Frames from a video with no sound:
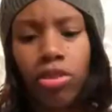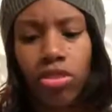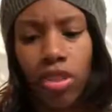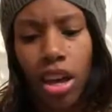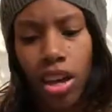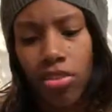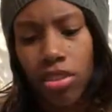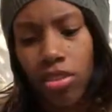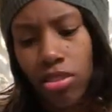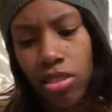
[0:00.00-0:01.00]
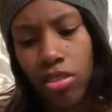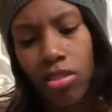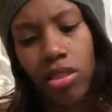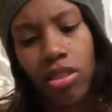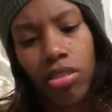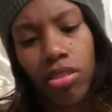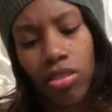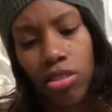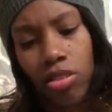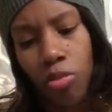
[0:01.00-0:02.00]
what size this is. Okay, this
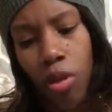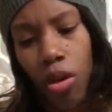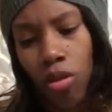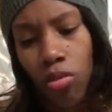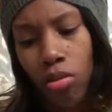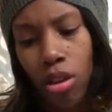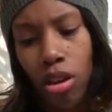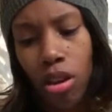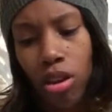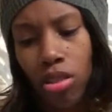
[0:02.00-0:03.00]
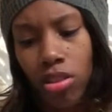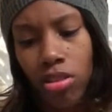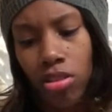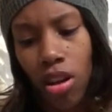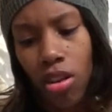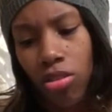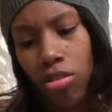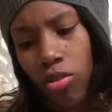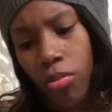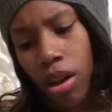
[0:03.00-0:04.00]
is a small. And this is
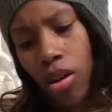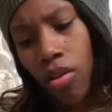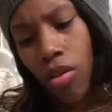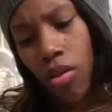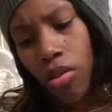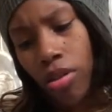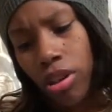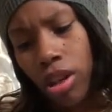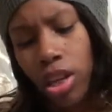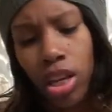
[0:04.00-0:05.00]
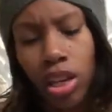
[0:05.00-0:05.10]
also by Heart and